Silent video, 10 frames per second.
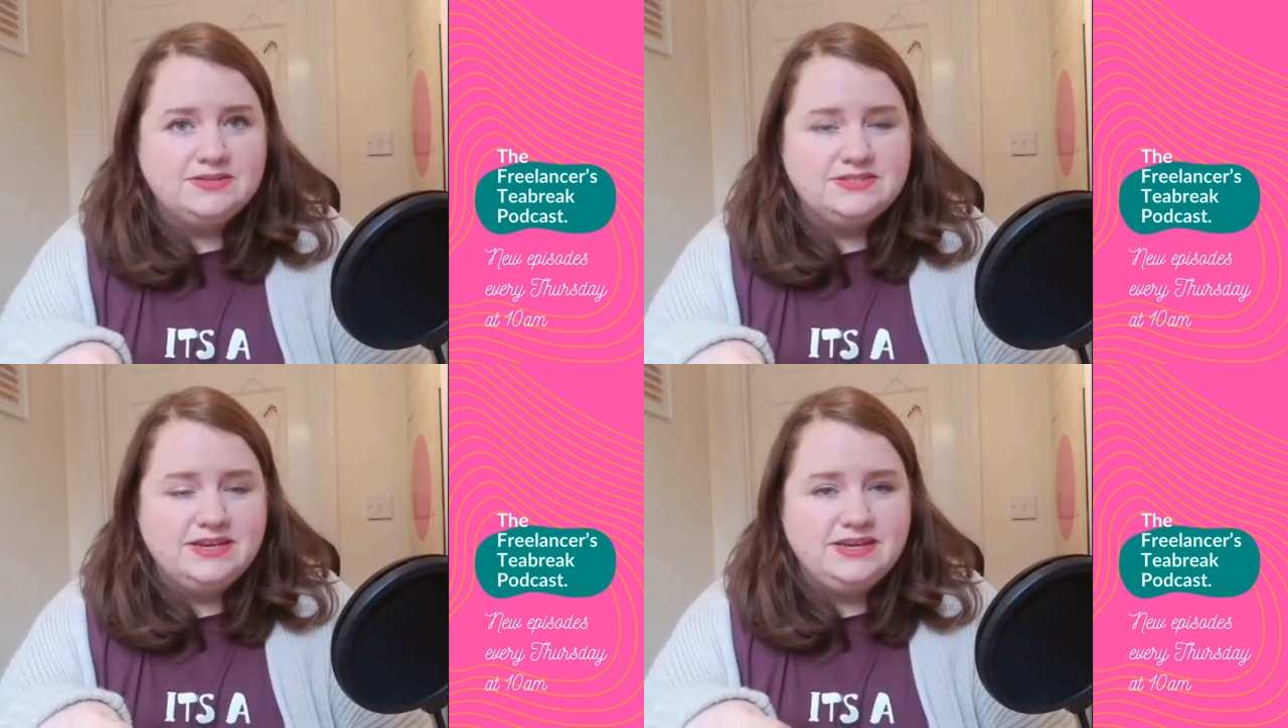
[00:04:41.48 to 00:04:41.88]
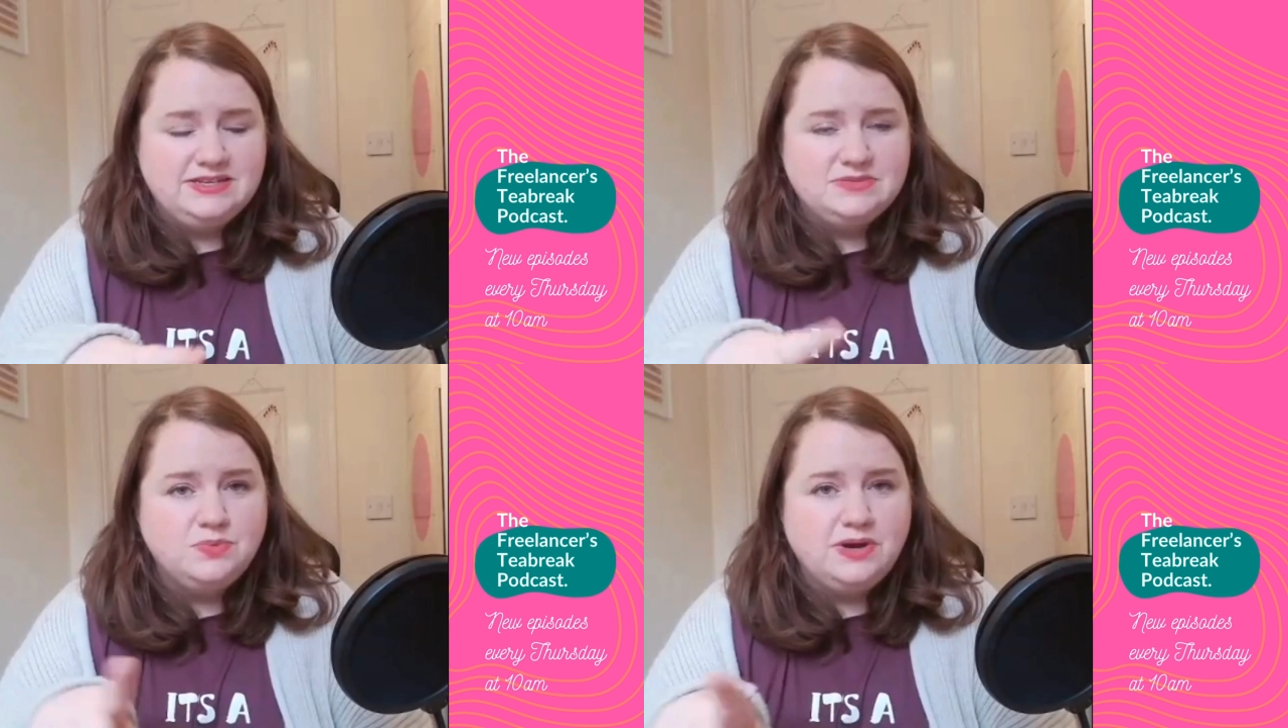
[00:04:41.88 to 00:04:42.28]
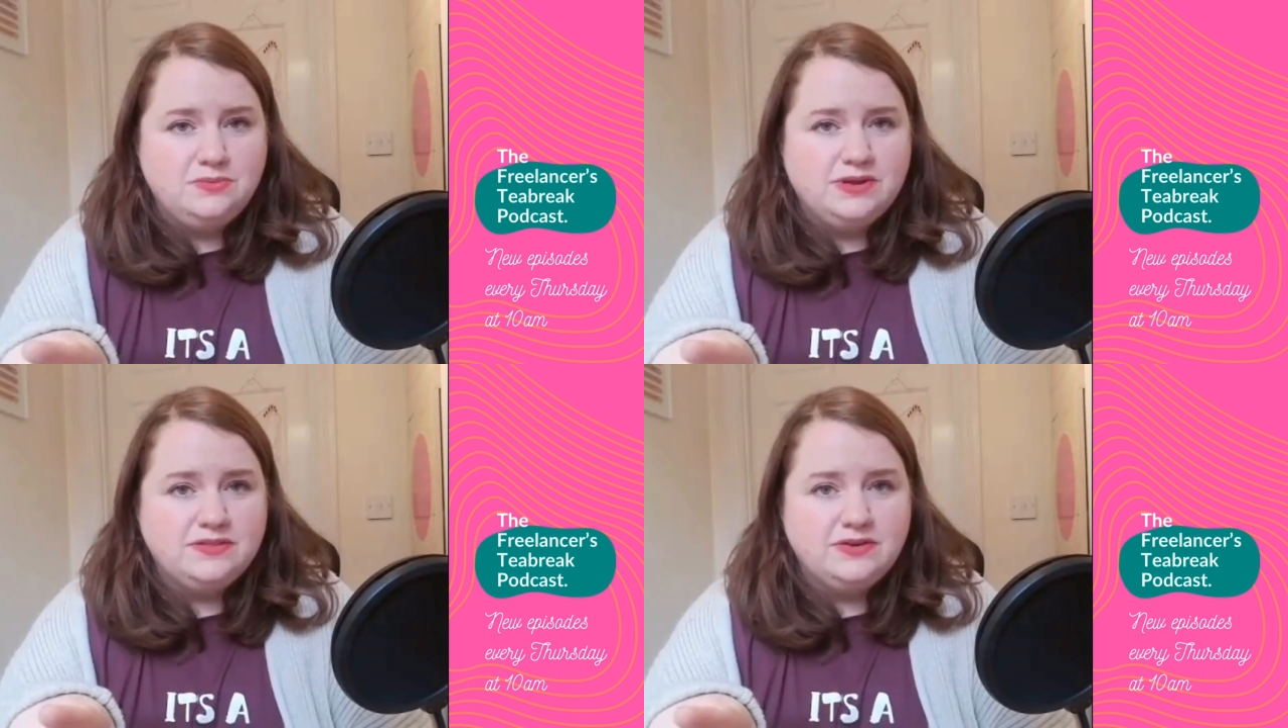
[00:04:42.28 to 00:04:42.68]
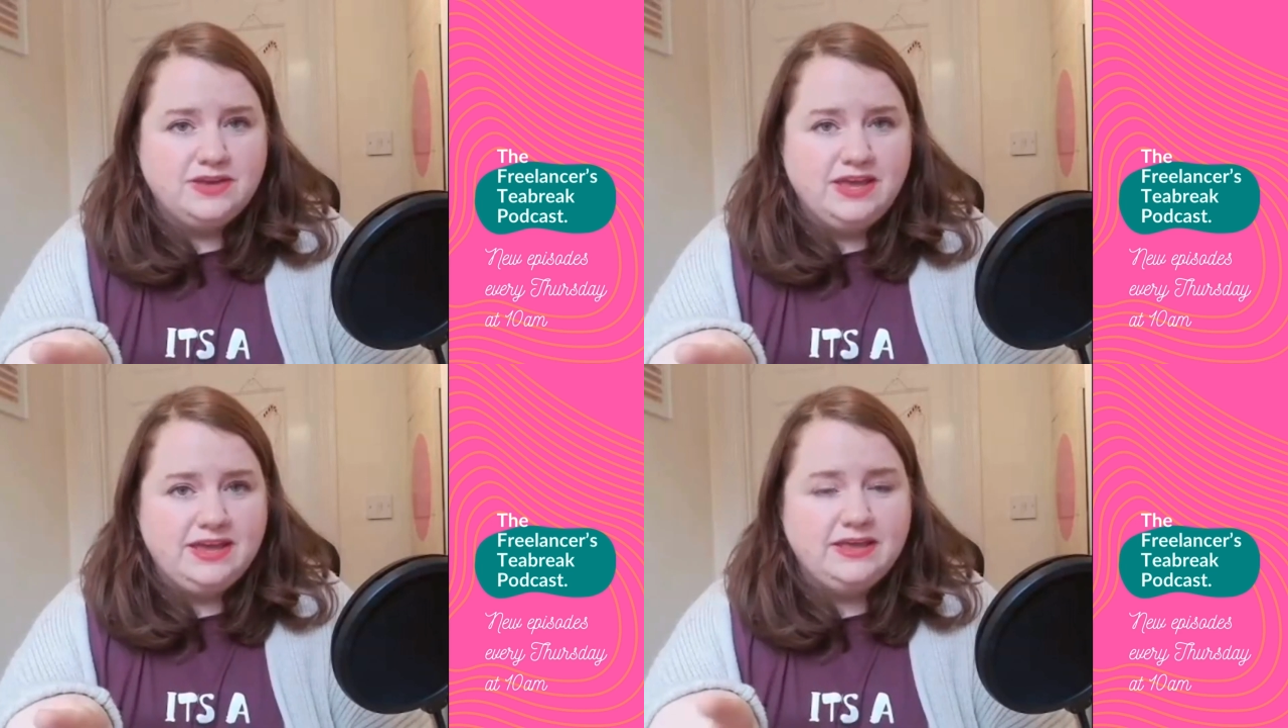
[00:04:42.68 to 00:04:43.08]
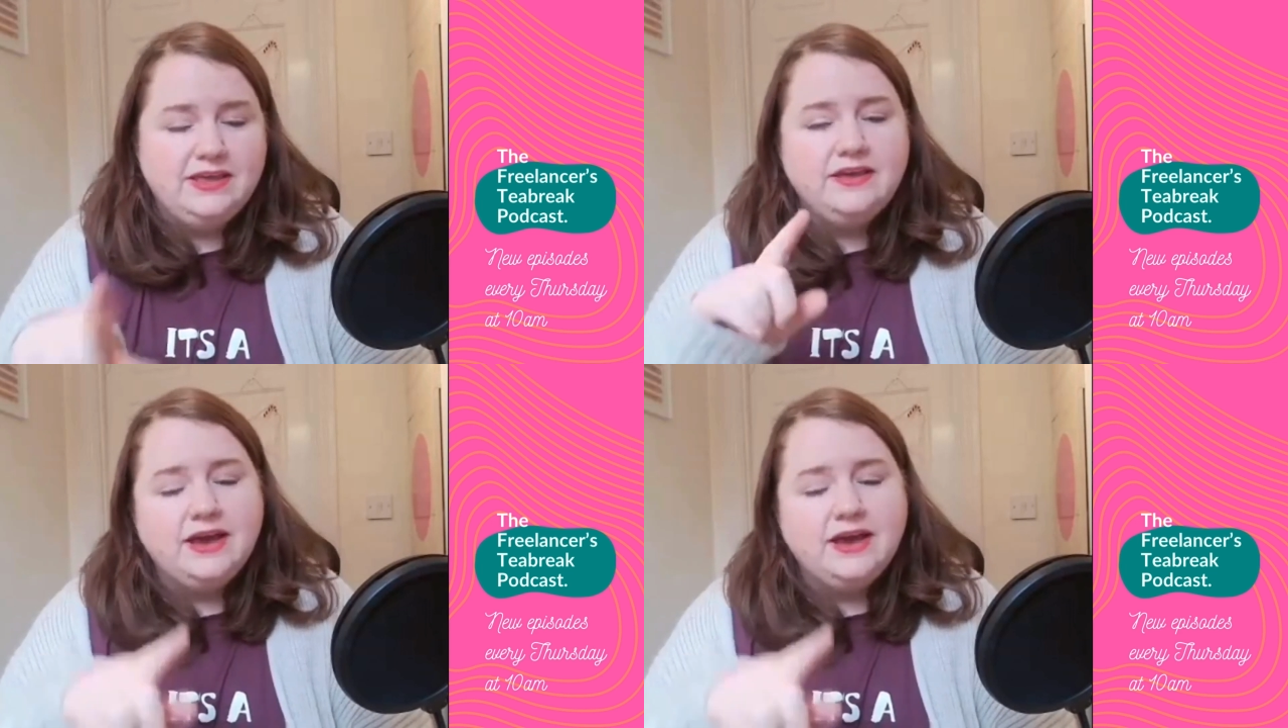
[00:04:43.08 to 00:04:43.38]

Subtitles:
but it is well worth looking.